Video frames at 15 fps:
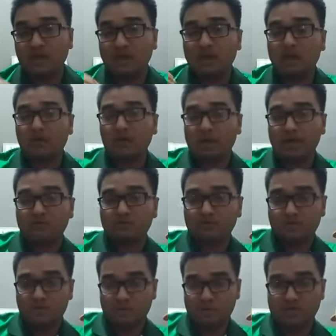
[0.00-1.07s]
going to
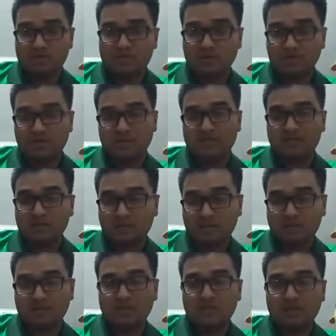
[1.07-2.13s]
participate
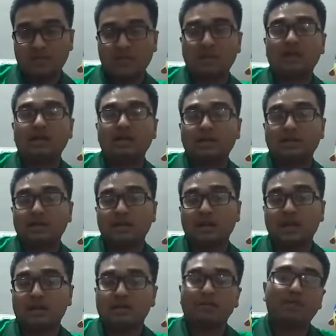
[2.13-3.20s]
in
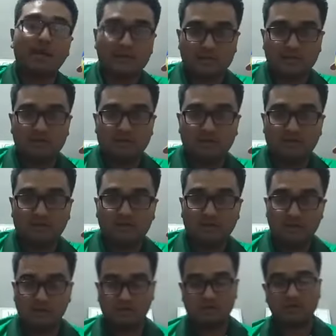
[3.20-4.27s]
an election.
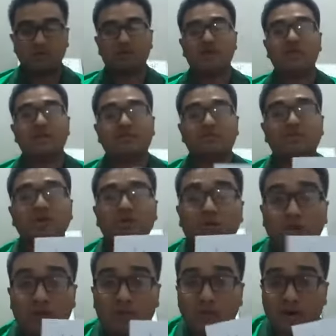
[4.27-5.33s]
So electoral code
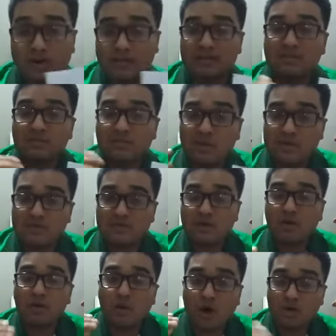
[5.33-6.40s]
of conduct means
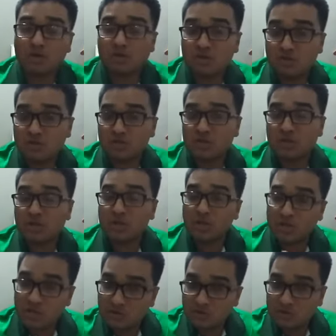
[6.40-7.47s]
what should
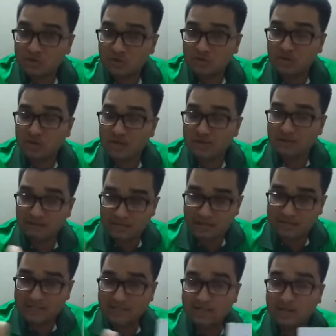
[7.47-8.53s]
you do in
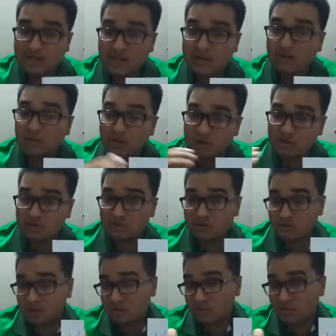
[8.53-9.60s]
election and what should
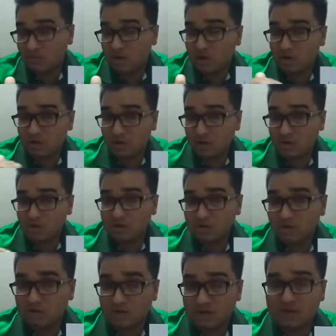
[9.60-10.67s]
you not
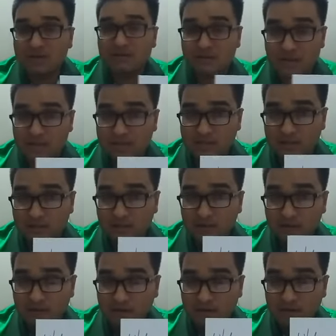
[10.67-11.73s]
do in election.
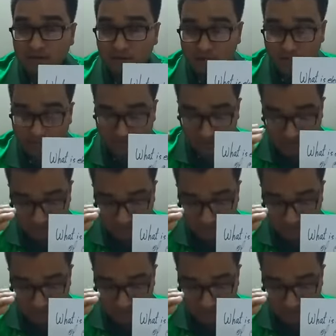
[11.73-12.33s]
Okay,